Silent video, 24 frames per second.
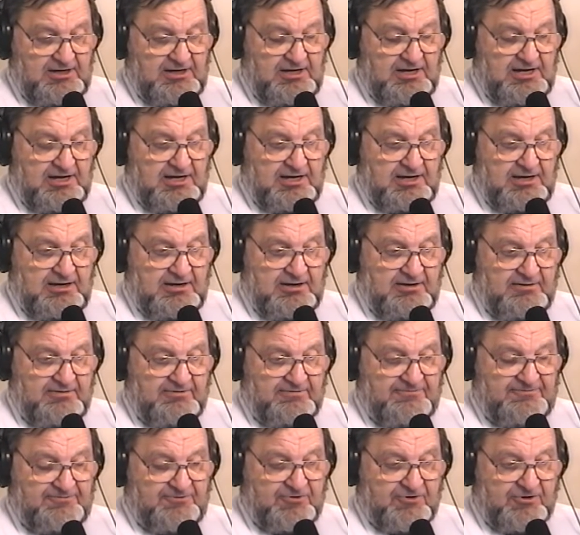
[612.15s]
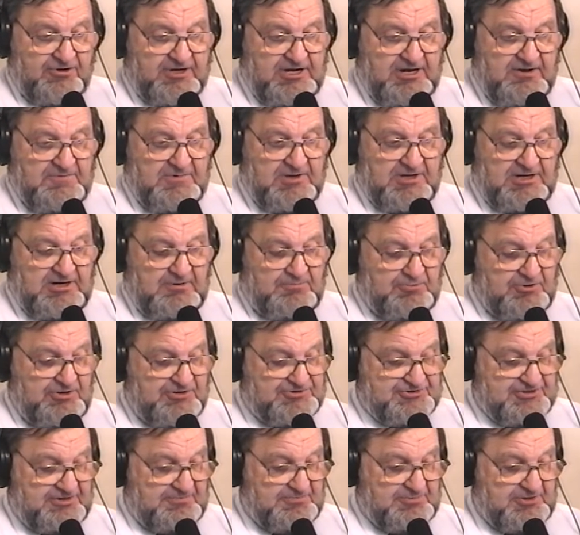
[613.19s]
for coming up with
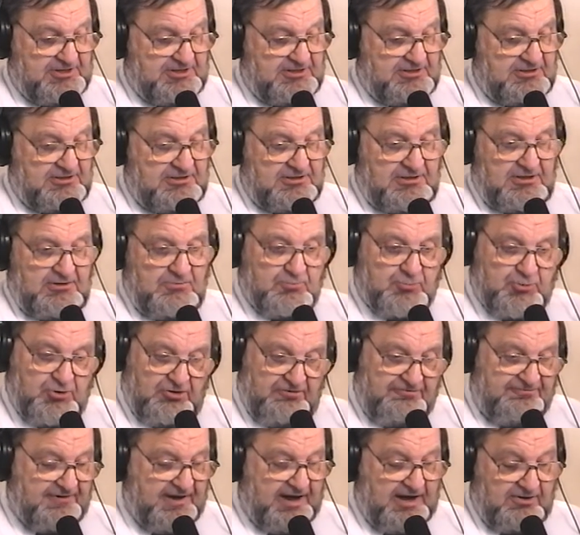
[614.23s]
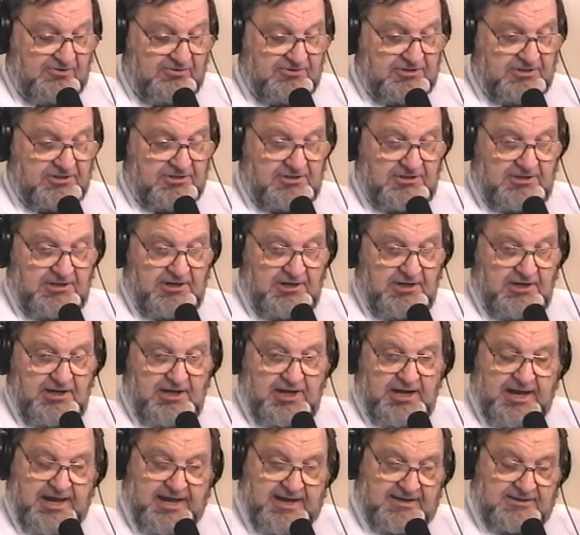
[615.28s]
something profound
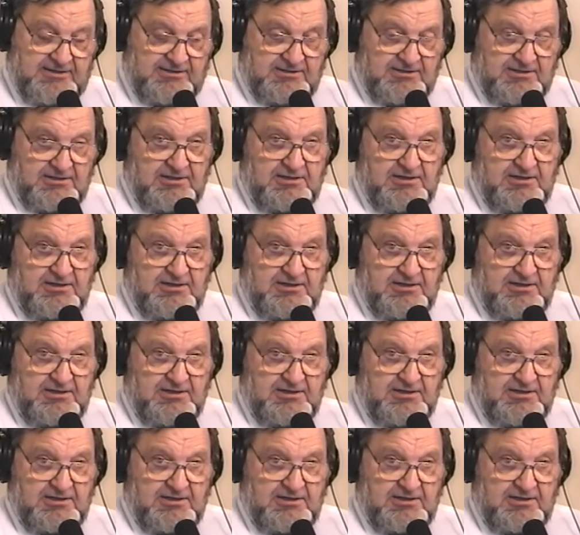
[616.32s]
and